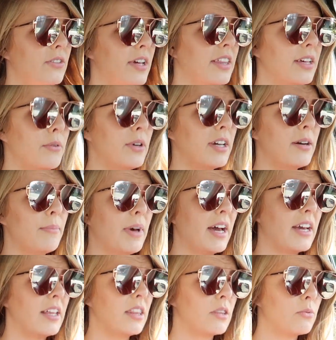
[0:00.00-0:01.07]
So I think we come
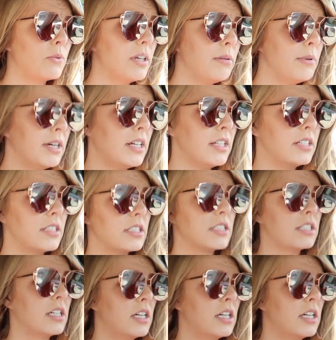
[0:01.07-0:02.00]
back in three months